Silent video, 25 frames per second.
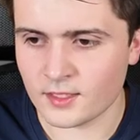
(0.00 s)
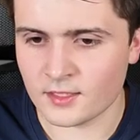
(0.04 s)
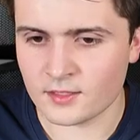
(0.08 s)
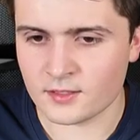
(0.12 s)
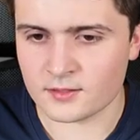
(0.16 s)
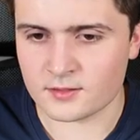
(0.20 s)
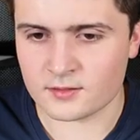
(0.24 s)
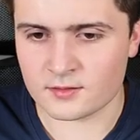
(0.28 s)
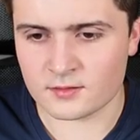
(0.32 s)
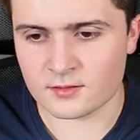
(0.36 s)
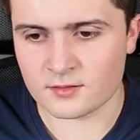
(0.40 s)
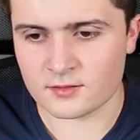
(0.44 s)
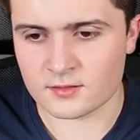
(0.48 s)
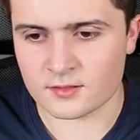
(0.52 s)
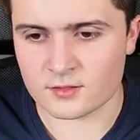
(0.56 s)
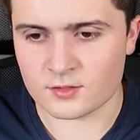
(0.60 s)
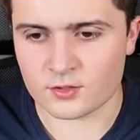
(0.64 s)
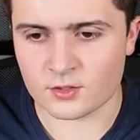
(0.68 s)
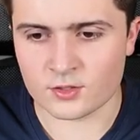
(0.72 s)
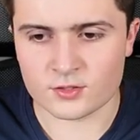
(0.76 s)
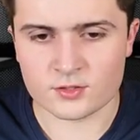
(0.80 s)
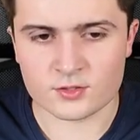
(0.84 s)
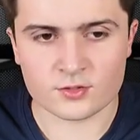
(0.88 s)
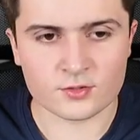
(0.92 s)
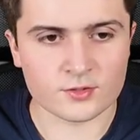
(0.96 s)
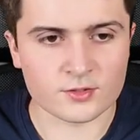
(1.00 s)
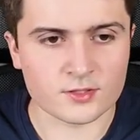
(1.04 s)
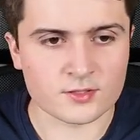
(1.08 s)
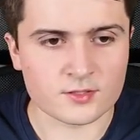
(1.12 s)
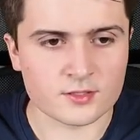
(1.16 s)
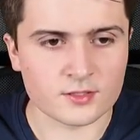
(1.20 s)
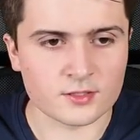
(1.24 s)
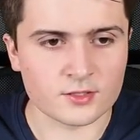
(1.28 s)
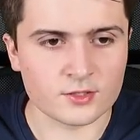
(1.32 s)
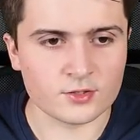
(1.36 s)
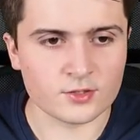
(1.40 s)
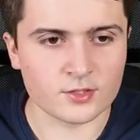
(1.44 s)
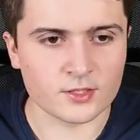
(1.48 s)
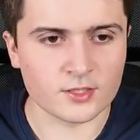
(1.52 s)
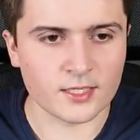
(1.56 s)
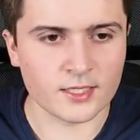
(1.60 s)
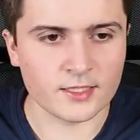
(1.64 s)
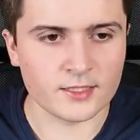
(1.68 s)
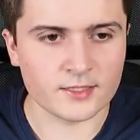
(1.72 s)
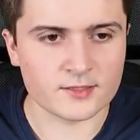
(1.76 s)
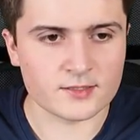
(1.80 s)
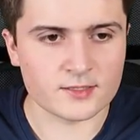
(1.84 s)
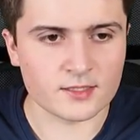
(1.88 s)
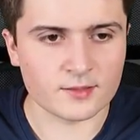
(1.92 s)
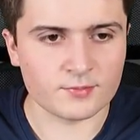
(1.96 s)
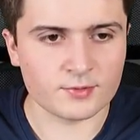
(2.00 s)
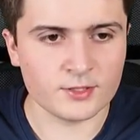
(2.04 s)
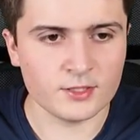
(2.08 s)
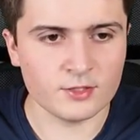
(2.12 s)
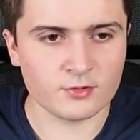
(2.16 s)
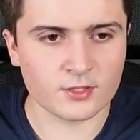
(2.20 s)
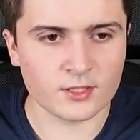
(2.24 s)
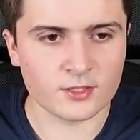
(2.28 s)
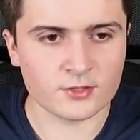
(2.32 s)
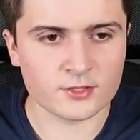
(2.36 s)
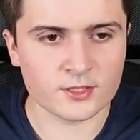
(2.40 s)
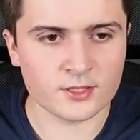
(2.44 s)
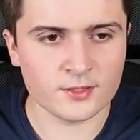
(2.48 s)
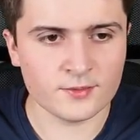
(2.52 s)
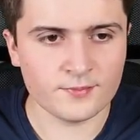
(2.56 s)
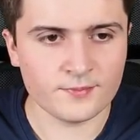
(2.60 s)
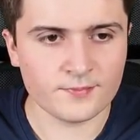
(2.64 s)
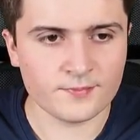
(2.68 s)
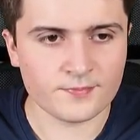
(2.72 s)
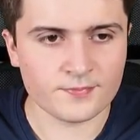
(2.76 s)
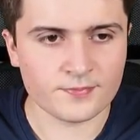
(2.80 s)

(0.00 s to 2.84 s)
as this is also a secure KNXIP router.